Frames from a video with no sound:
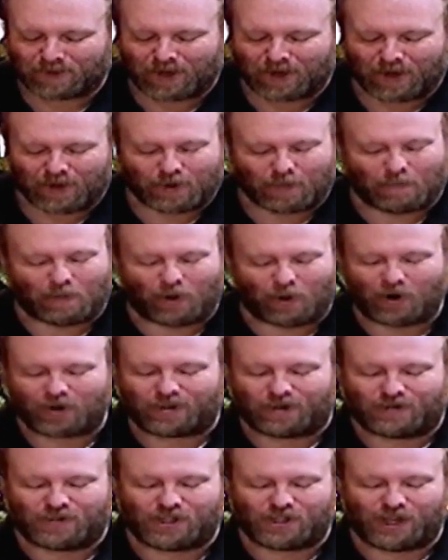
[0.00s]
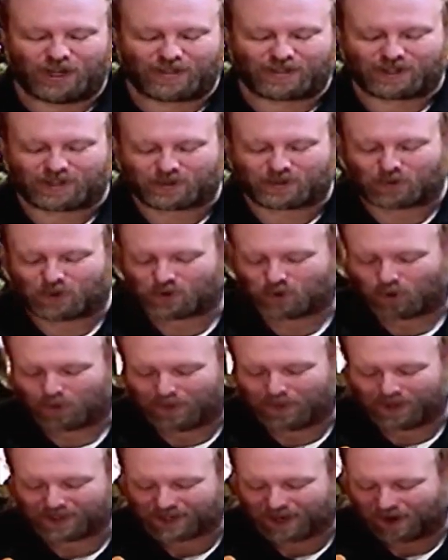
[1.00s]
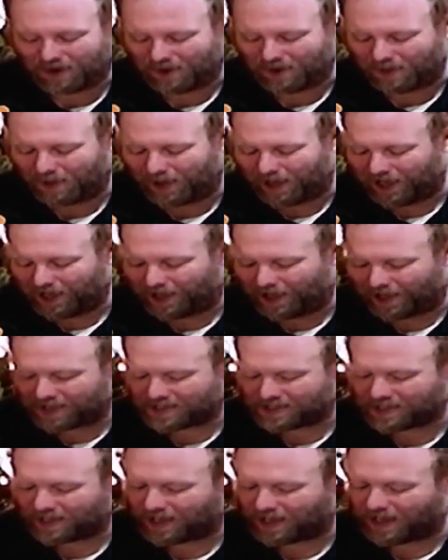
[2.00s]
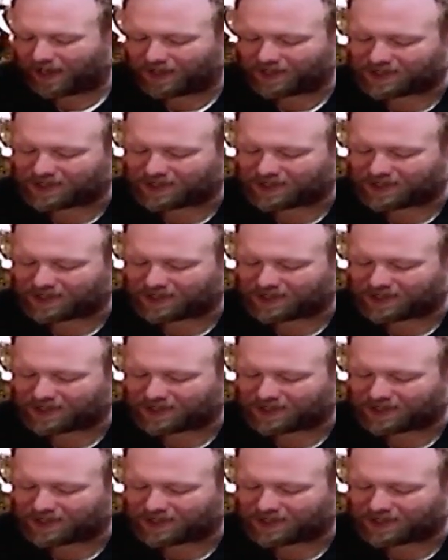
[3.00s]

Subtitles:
The birth of Jesus, which we'll be celebrating next Sunday,